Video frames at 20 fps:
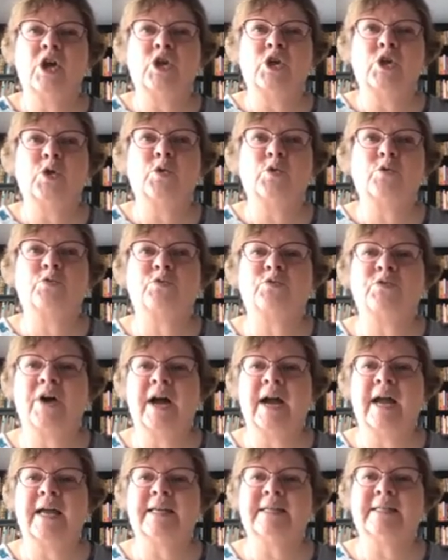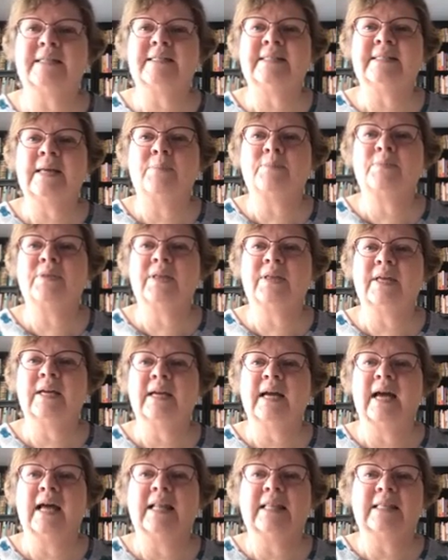you'll find
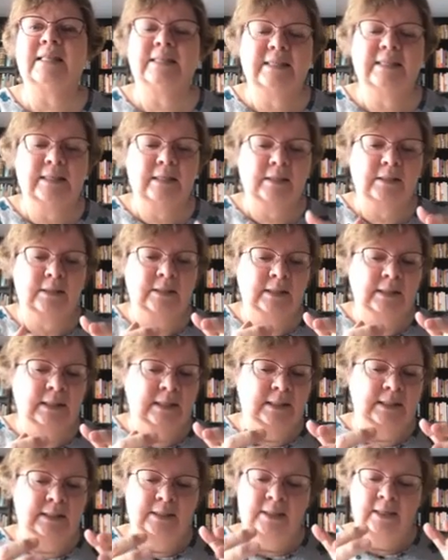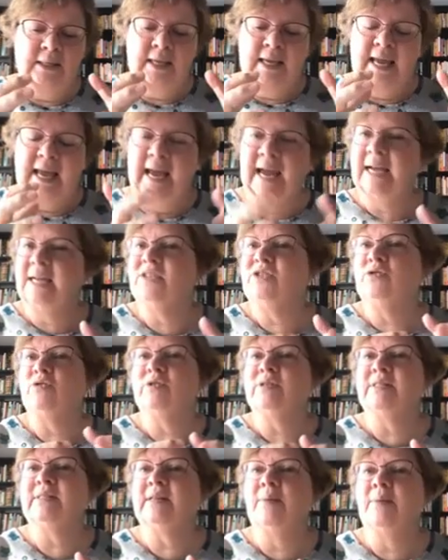something, a little
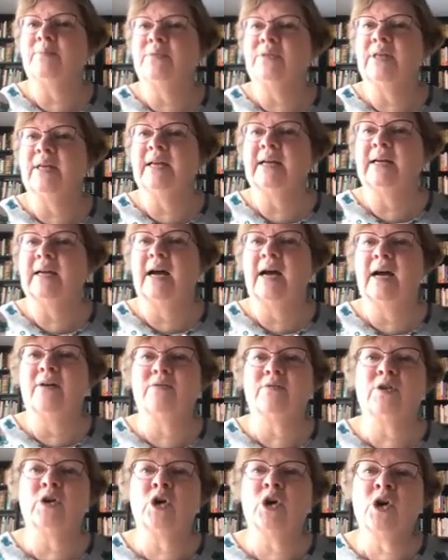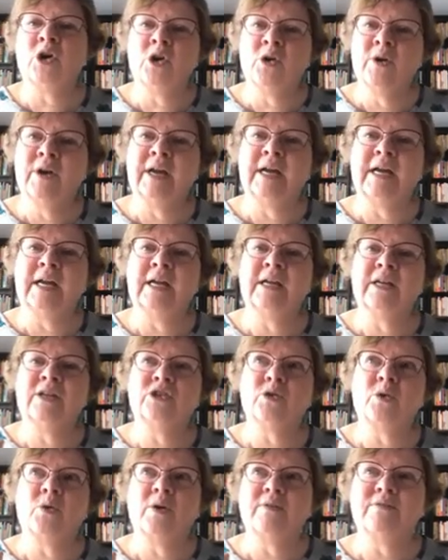extra something of
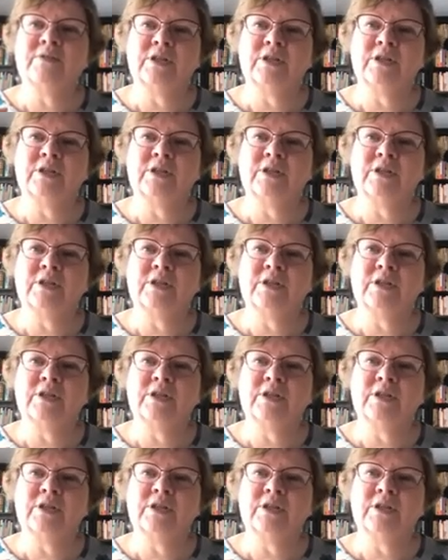courage or of